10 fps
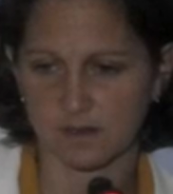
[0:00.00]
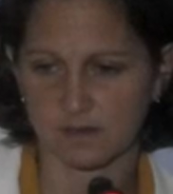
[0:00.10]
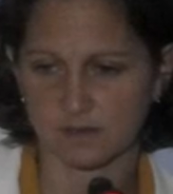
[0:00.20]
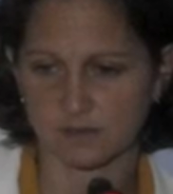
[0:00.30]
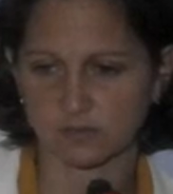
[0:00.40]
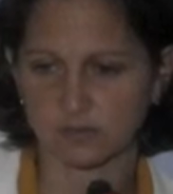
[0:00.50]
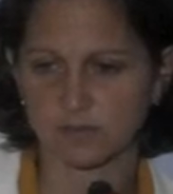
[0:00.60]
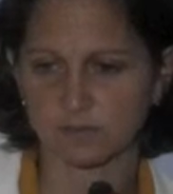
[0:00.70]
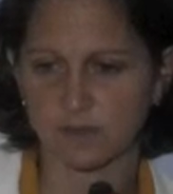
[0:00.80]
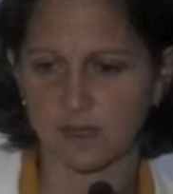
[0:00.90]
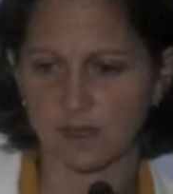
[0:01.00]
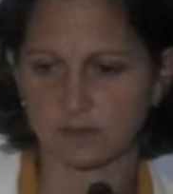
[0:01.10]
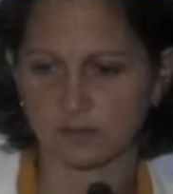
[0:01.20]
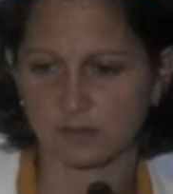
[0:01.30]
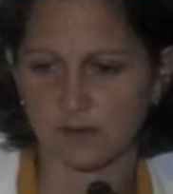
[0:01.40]
the treatment by
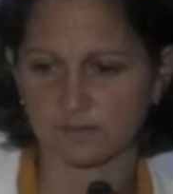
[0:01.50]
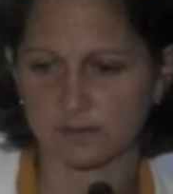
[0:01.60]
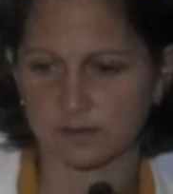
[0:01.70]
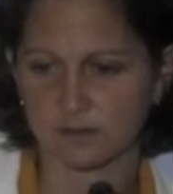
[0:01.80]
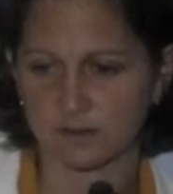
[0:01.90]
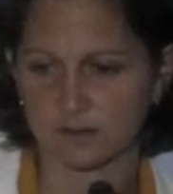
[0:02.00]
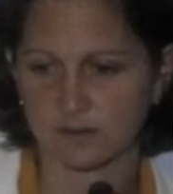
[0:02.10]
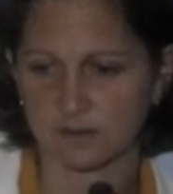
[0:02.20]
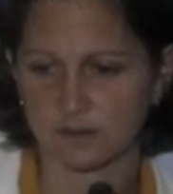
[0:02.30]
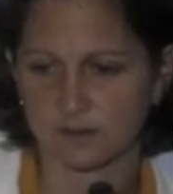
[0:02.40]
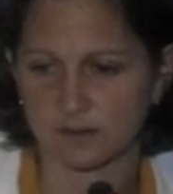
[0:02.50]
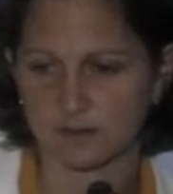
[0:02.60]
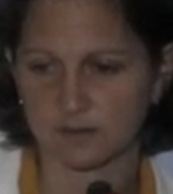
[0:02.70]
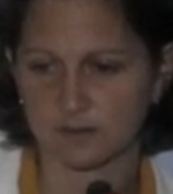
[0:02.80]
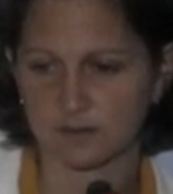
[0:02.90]
endograft
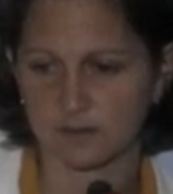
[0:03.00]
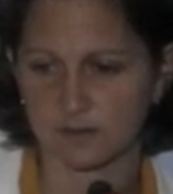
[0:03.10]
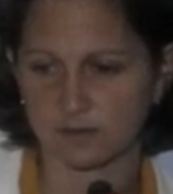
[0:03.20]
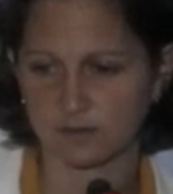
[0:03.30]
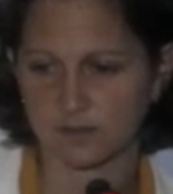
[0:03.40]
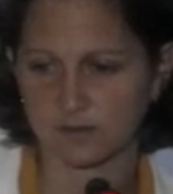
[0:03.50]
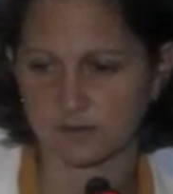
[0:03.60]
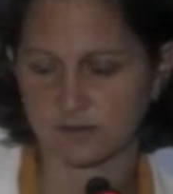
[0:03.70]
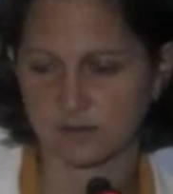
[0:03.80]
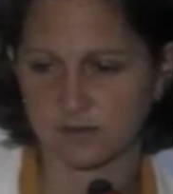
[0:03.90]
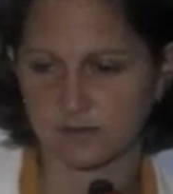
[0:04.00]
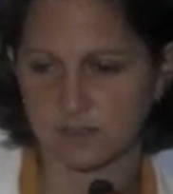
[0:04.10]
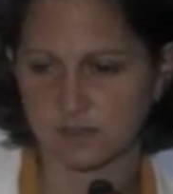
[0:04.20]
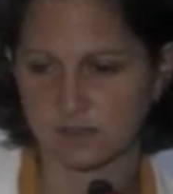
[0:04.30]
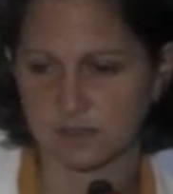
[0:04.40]
endovascular
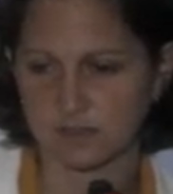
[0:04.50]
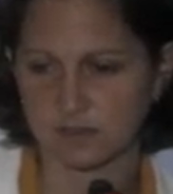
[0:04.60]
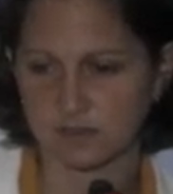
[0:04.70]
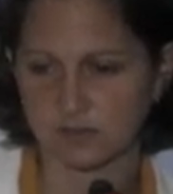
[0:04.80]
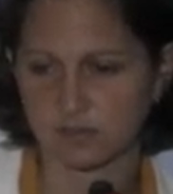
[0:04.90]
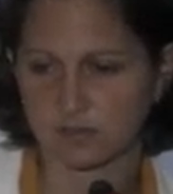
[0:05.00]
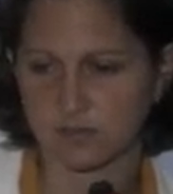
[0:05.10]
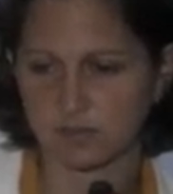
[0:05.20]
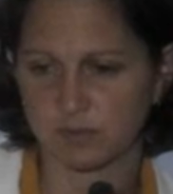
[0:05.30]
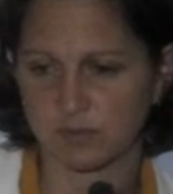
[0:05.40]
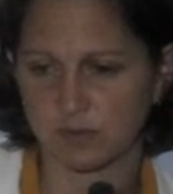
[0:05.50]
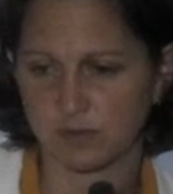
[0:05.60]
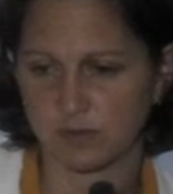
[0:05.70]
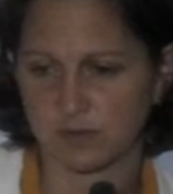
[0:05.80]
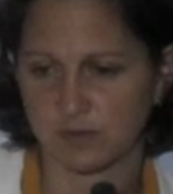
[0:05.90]
surgery. So you deploy
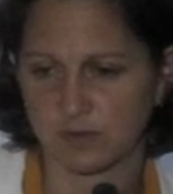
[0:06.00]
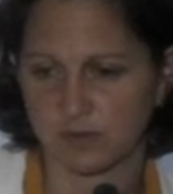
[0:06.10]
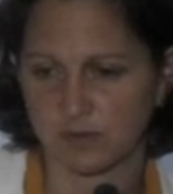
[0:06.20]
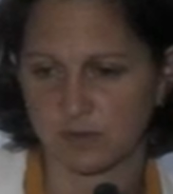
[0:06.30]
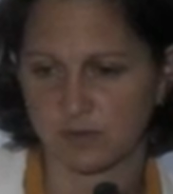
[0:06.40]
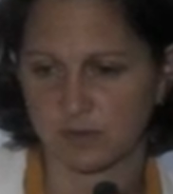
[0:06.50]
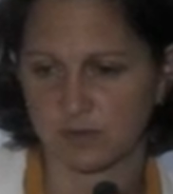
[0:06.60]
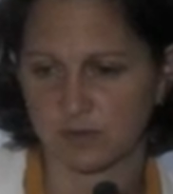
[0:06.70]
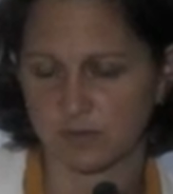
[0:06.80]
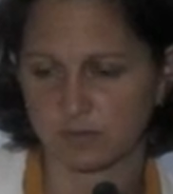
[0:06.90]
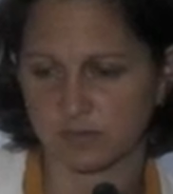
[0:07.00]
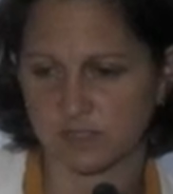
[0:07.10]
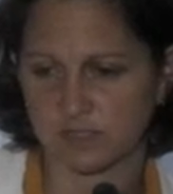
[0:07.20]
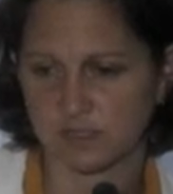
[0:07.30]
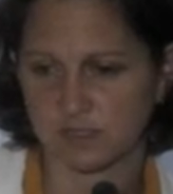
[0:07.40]
the
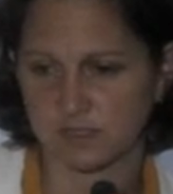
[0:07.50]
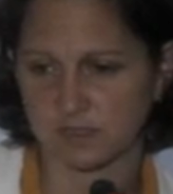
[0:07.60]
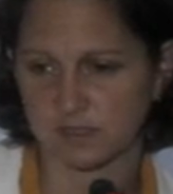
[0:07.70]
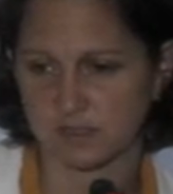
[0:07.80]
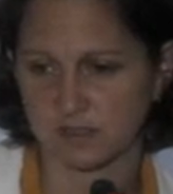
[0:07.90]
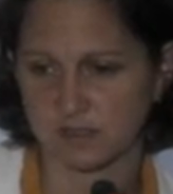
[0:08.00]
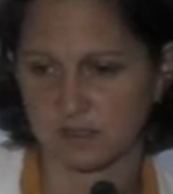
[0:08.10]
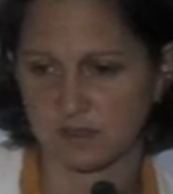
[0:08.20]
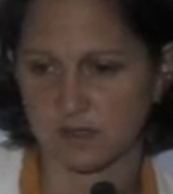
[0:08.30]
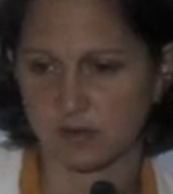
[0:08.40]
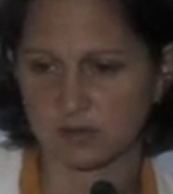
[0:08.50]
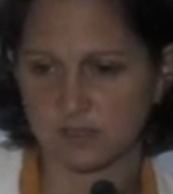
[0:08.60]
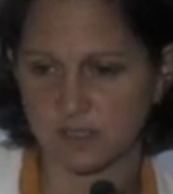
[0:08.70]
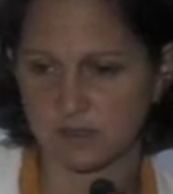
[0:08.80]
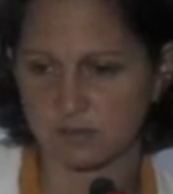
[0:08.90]
prosthesis in the
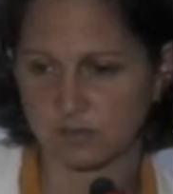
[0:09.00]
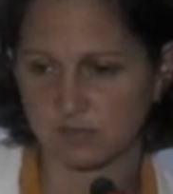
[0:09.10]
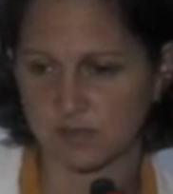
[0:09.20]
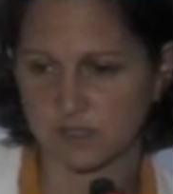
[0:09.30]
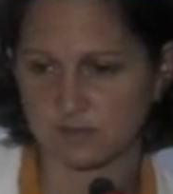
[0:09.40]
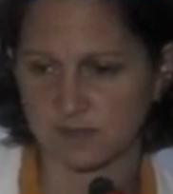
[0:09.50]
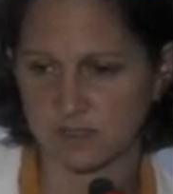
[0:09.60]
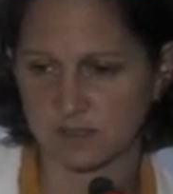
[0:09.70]
aorta progressively.